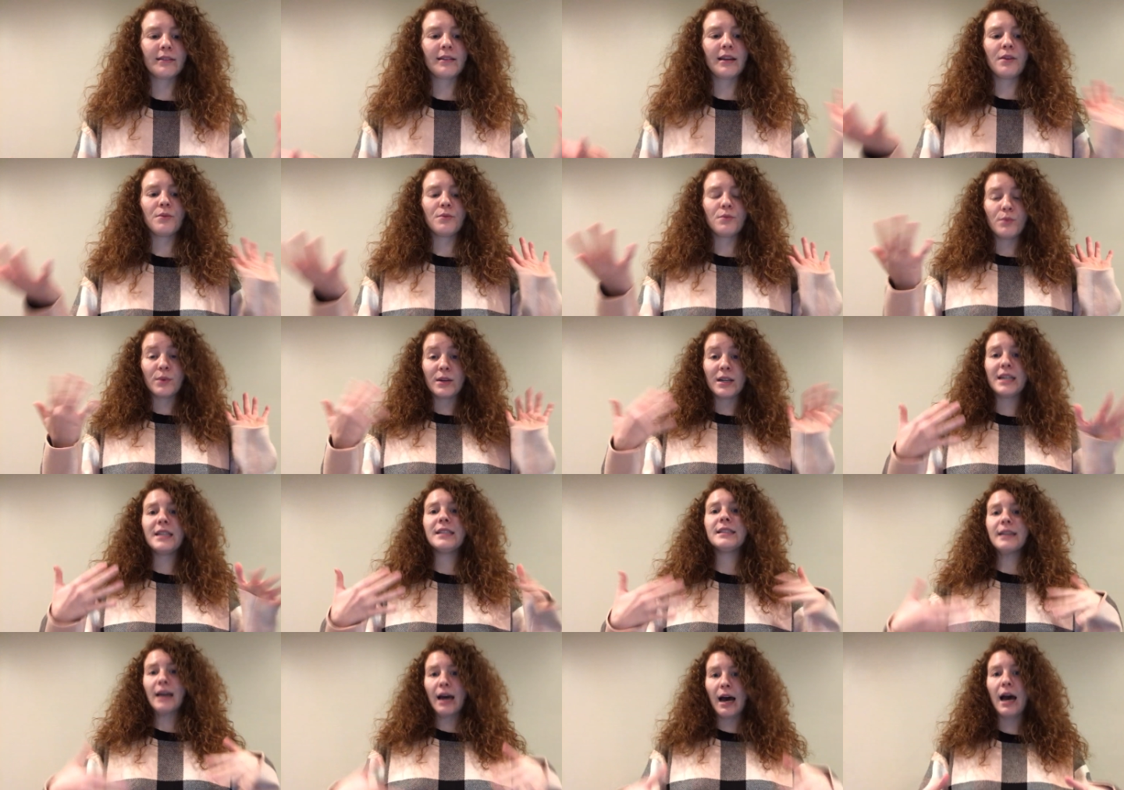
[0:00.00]
We
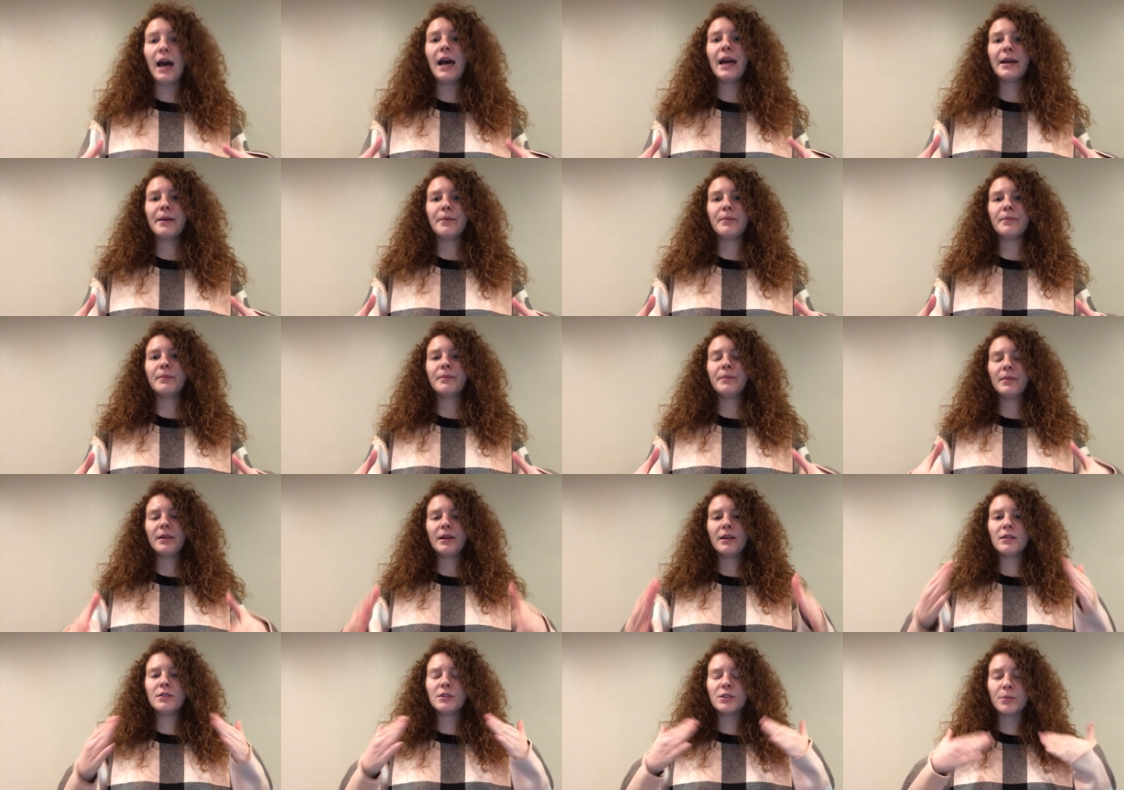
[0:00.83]
need time
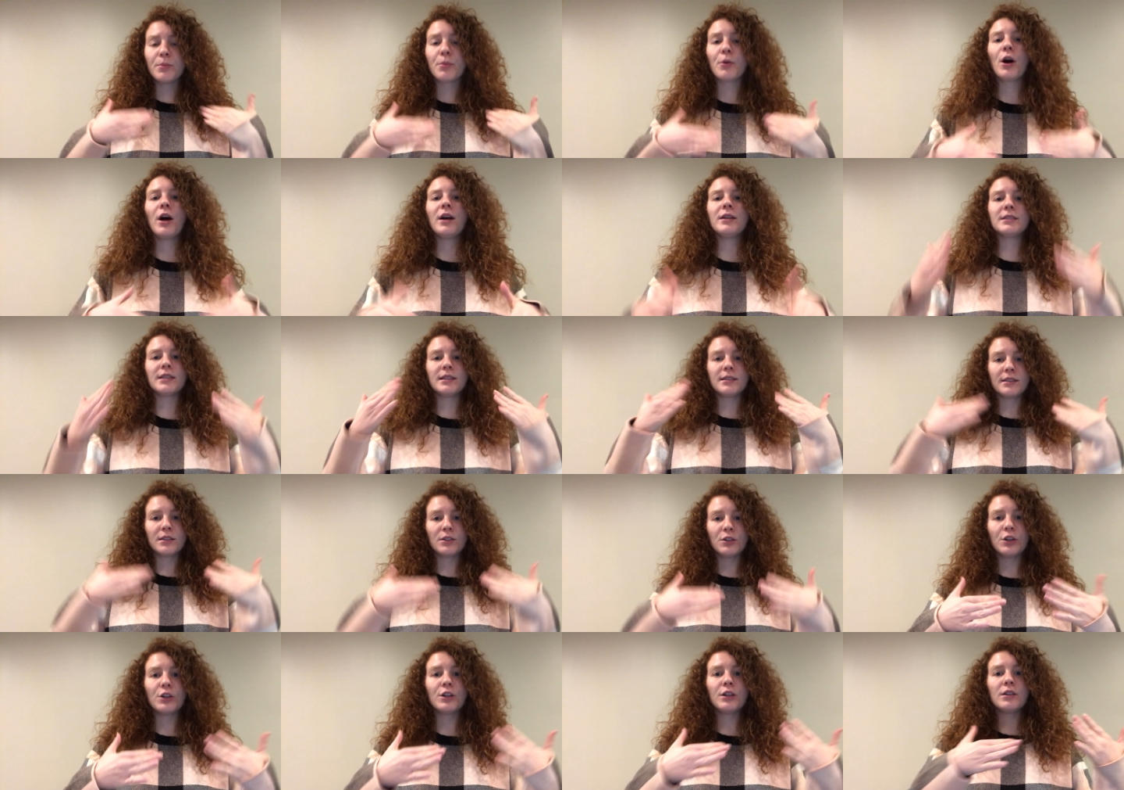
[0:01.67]
to process
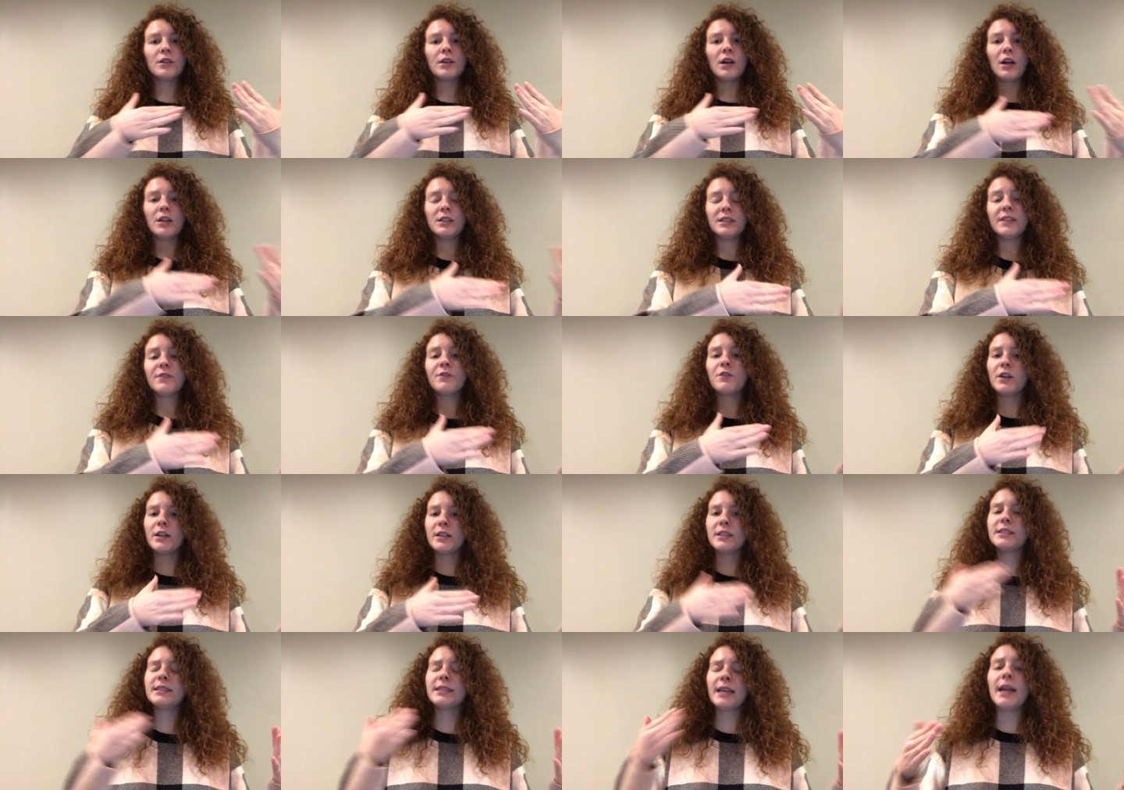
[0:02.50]
and learn a
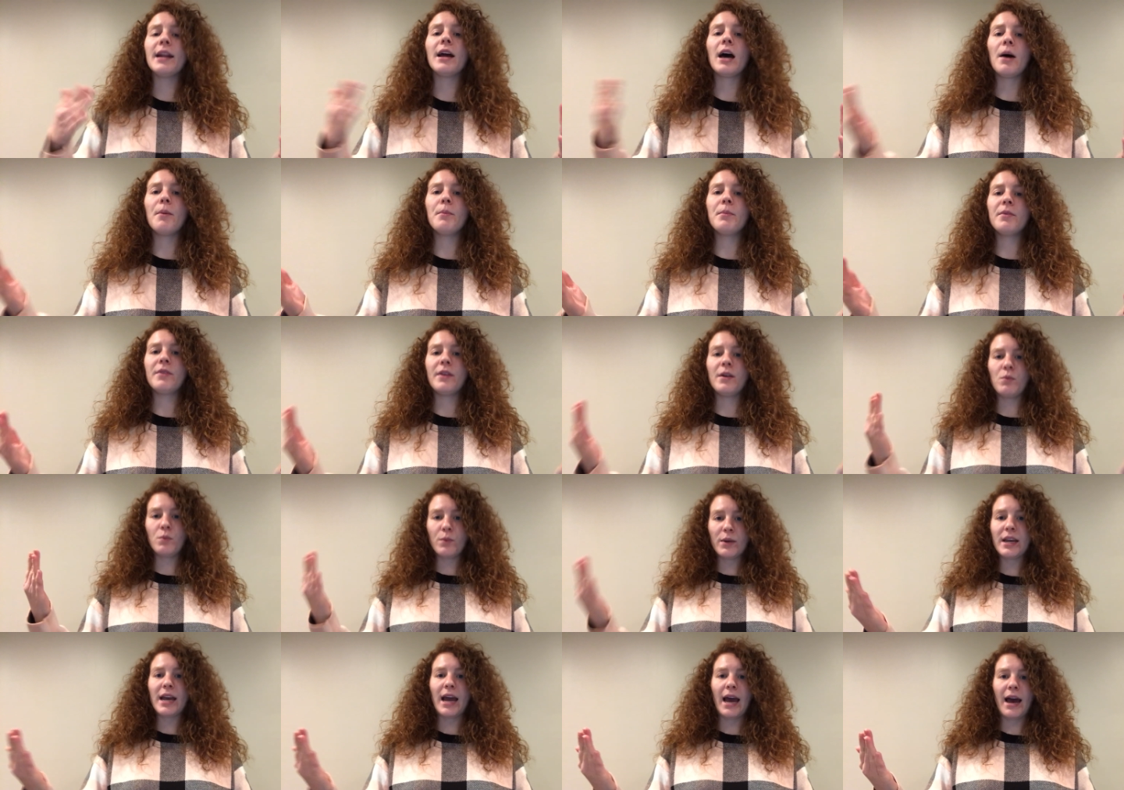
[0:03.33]
different setup
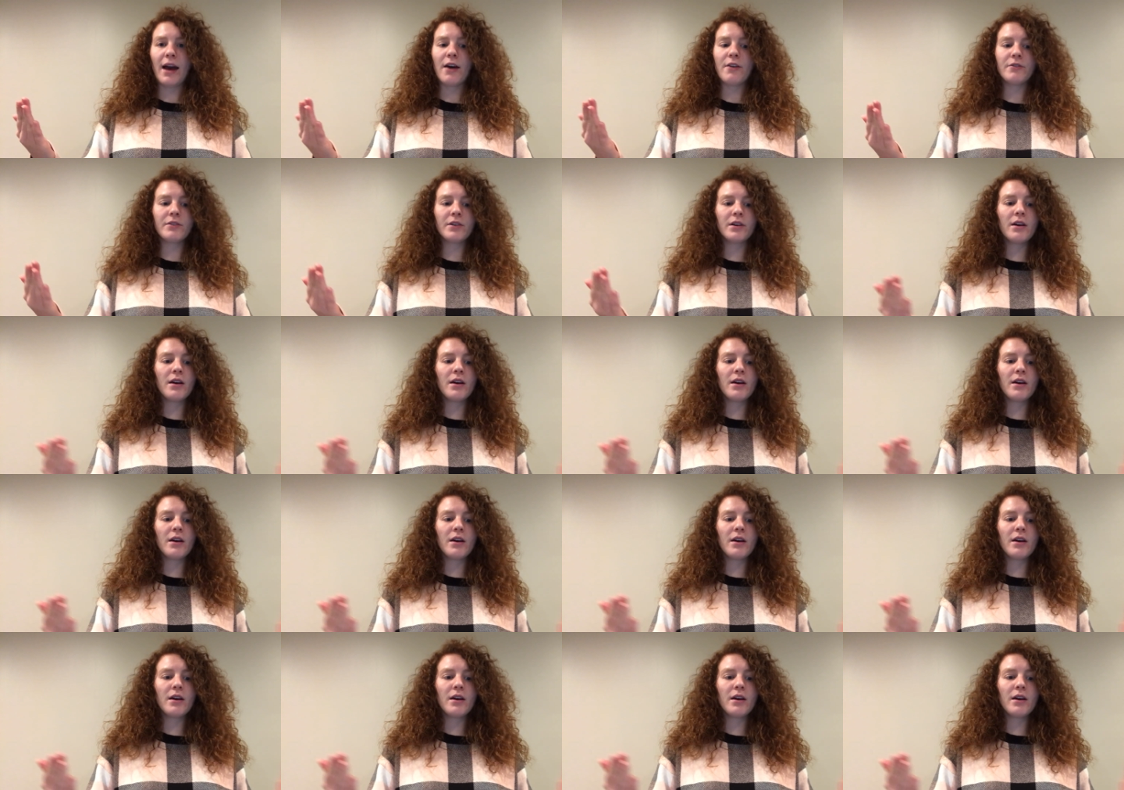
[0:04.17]
than we have.